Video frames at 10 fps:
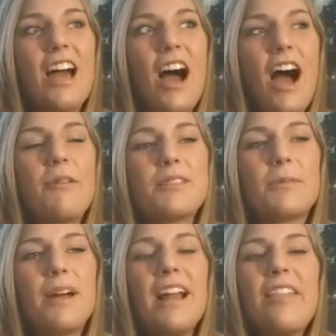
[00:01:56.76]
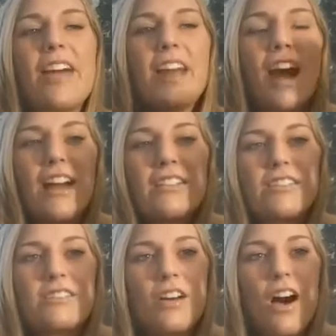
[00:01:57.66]
I was playing it, and then I
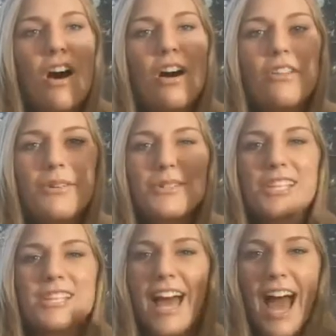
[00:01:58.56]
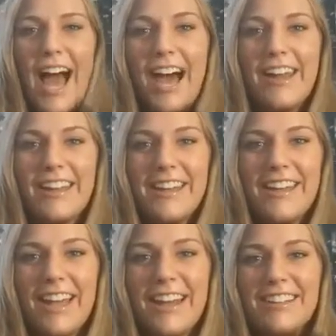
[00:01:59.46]
saw there was this ad,
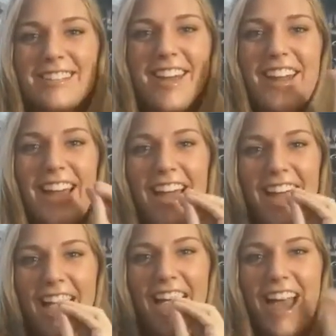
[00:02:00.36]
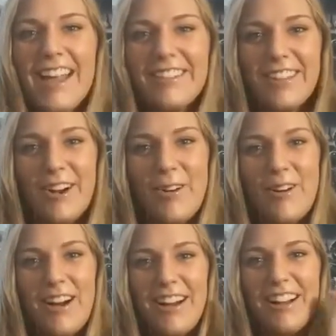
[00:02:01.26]
and it said, Halo,
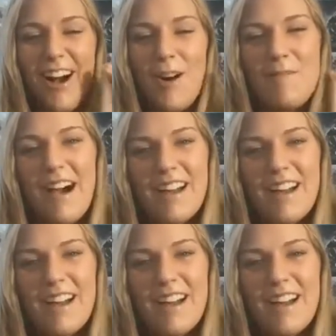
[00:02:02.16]
Combat